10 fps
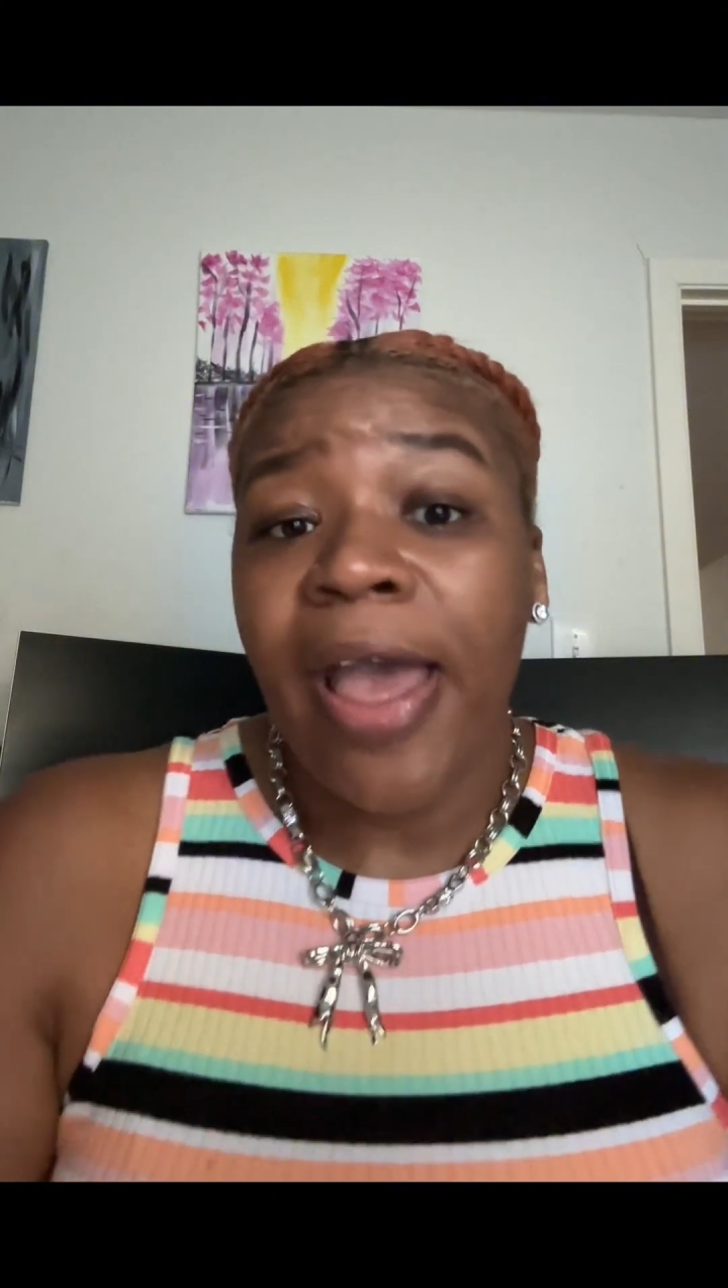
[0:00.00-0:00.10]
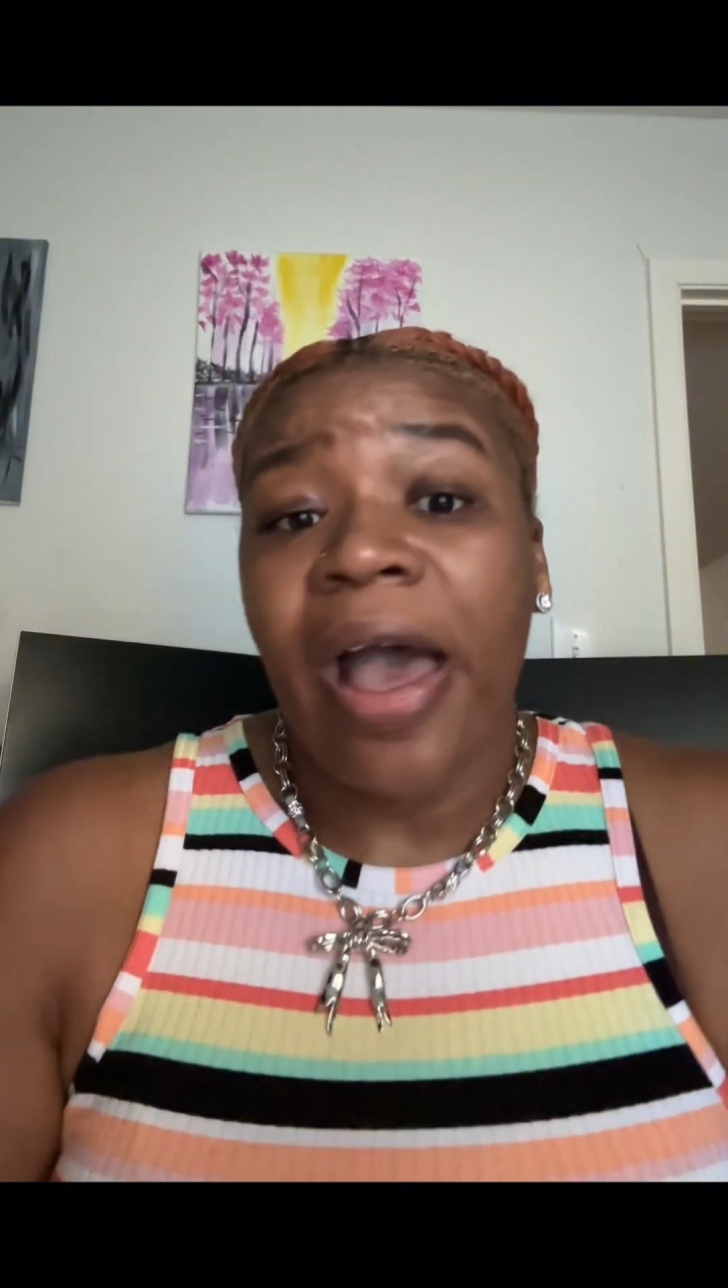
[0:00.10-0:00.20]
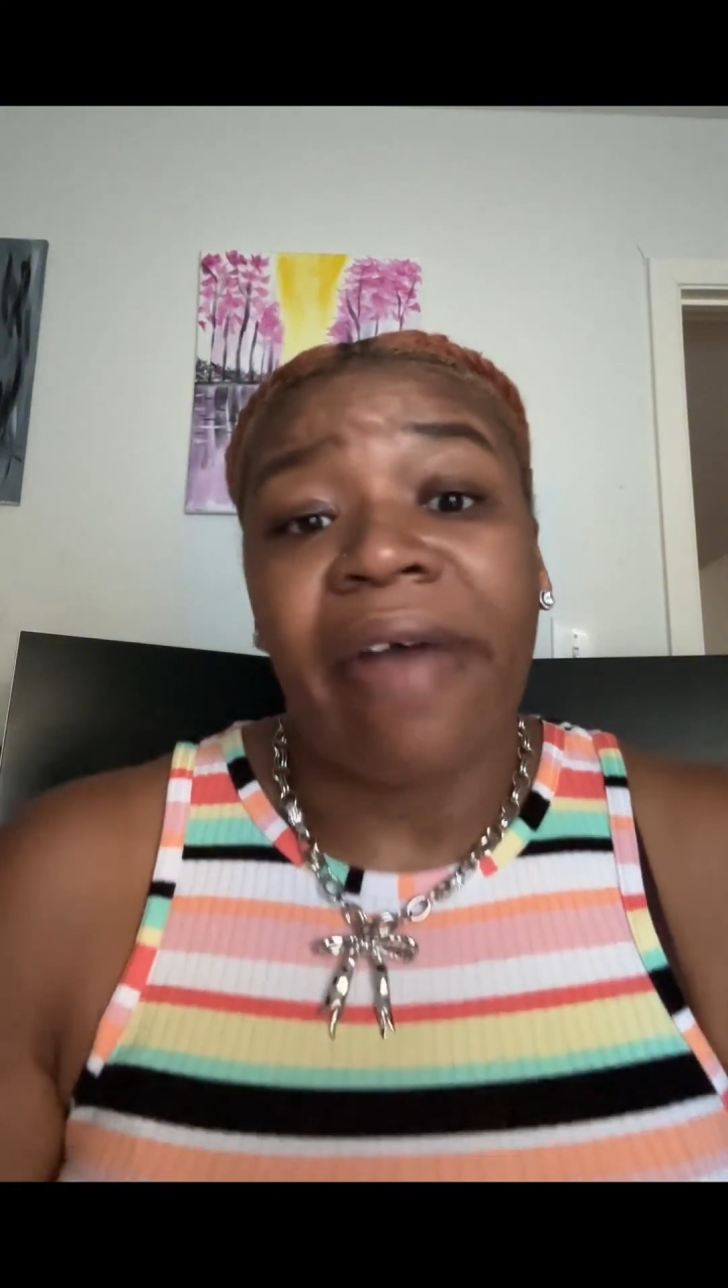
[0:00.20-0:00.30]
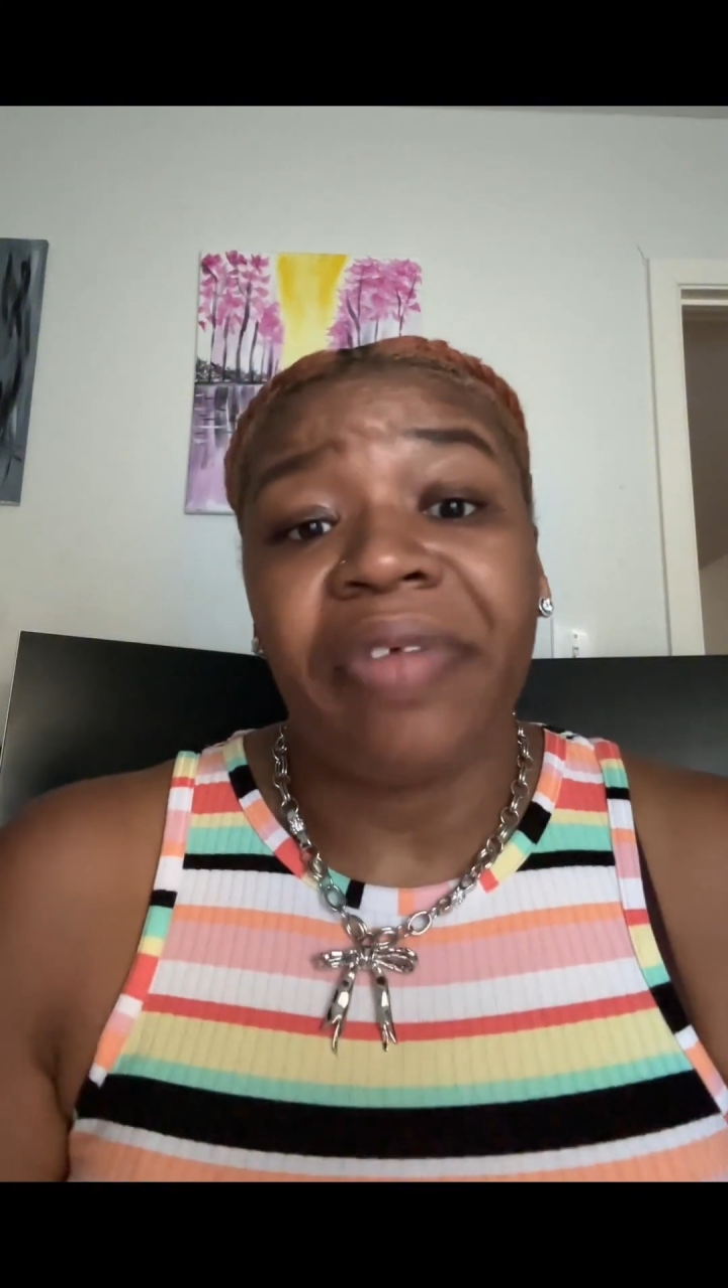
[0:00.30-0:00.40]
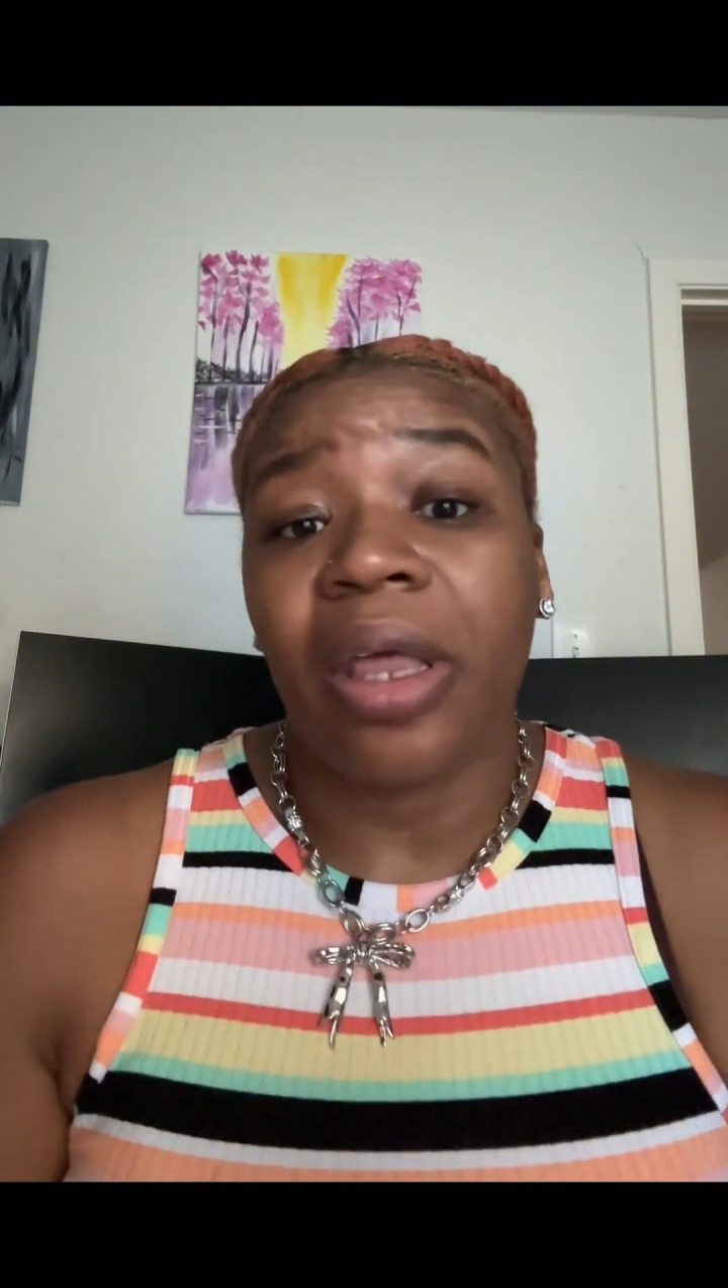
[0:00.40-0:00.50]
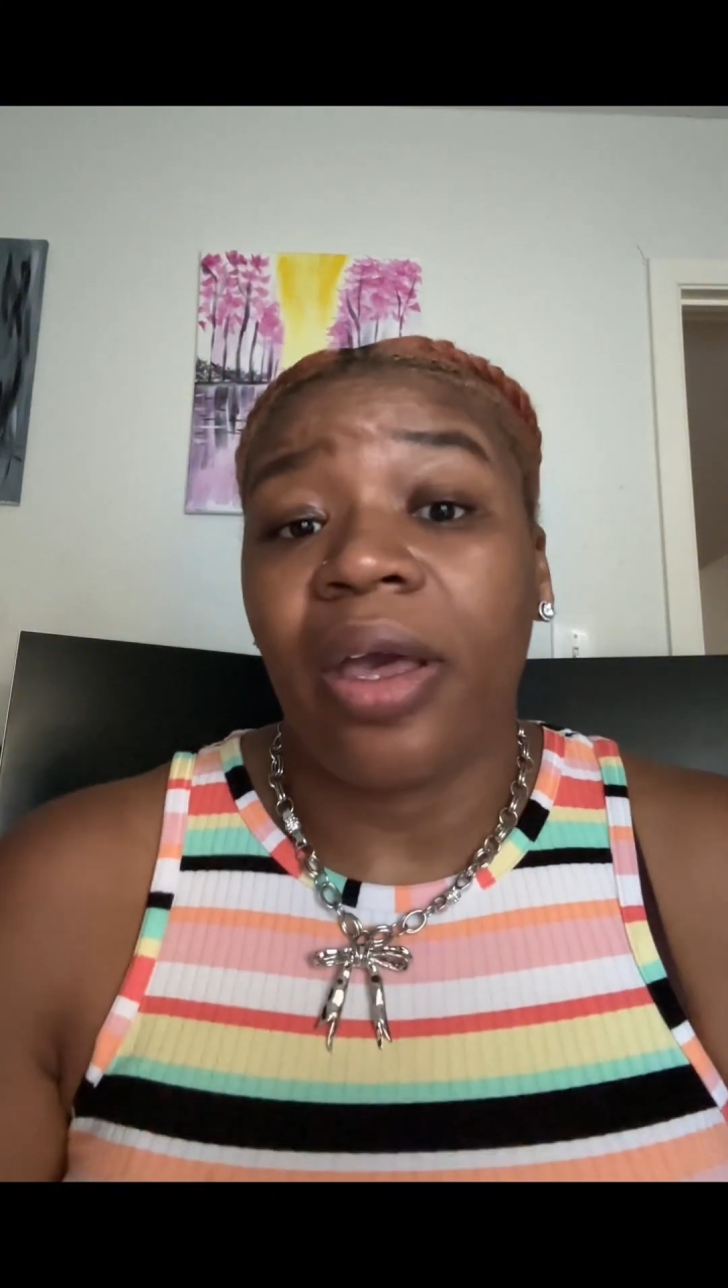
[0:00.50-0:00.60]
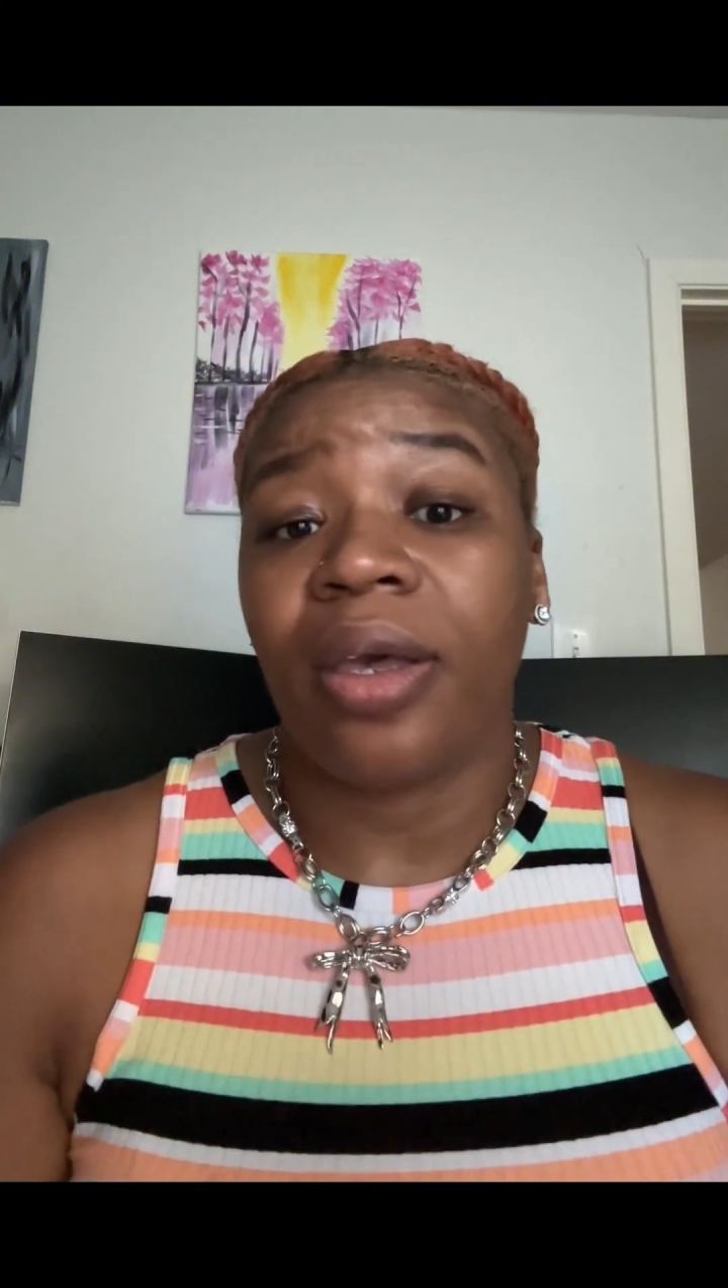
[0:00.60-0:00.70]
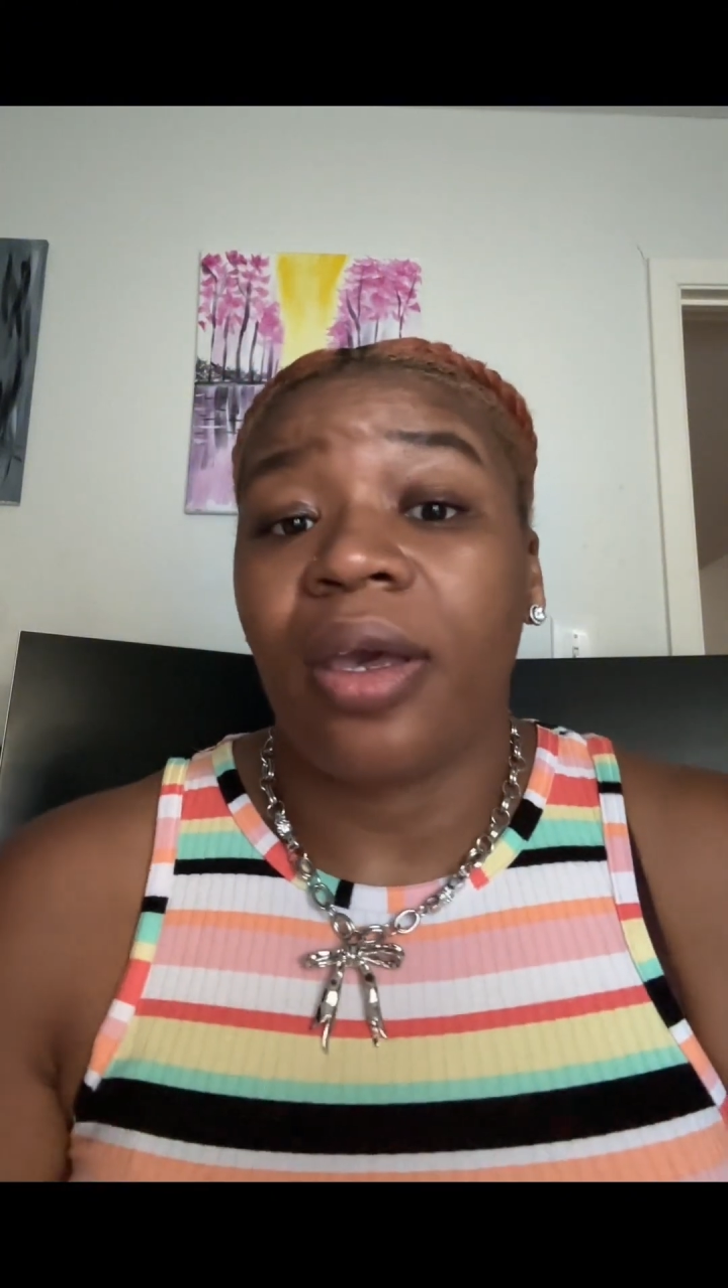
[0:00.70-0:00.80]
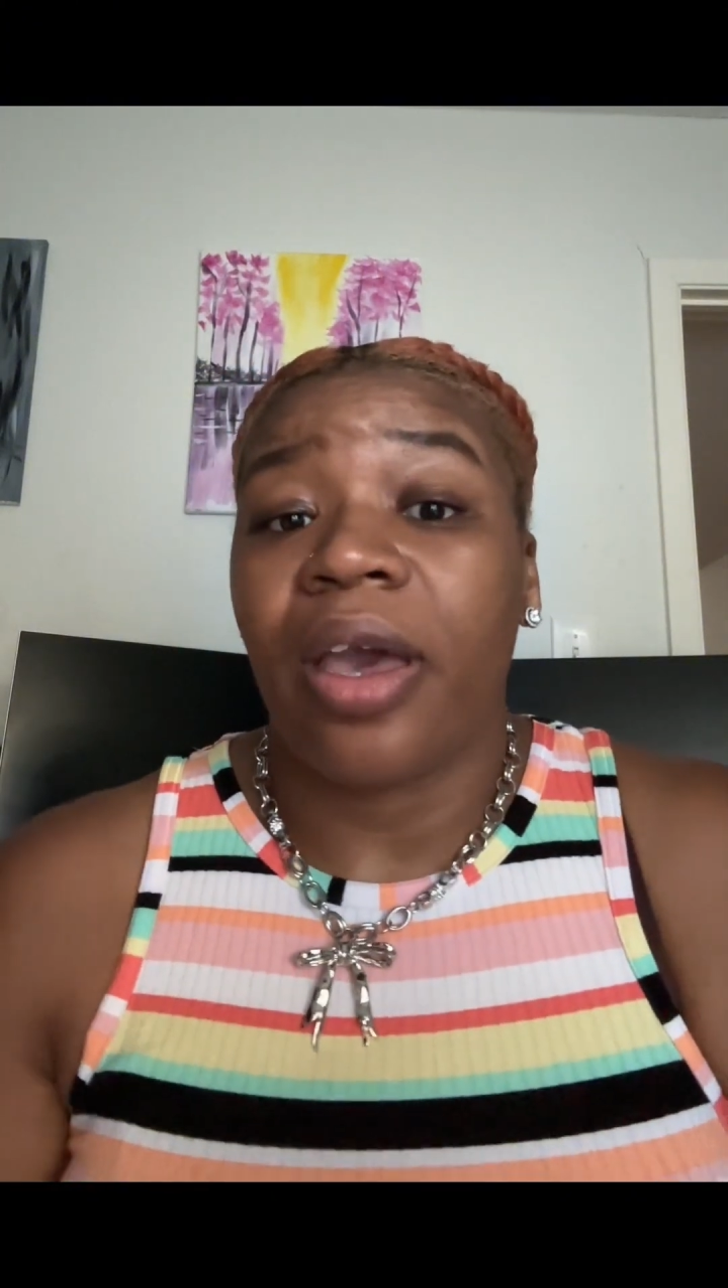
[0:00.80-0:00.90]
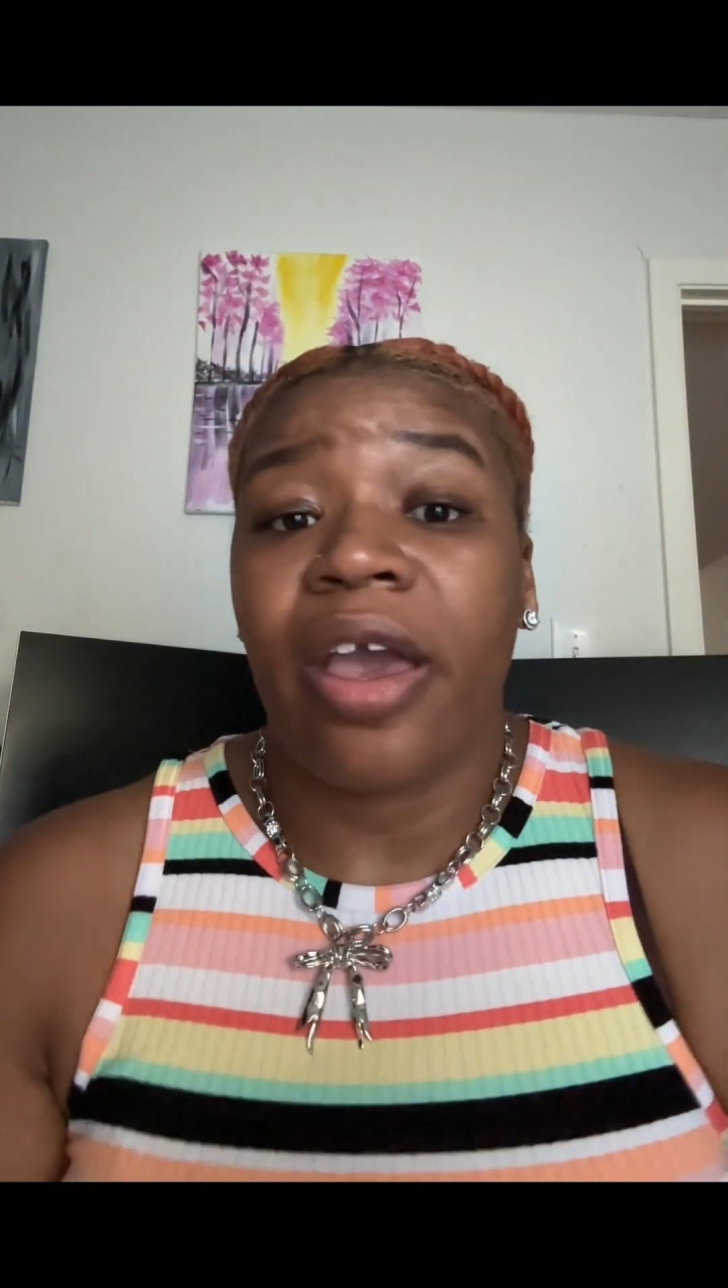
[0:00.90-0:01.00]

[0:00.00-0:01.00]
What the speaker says: I feel like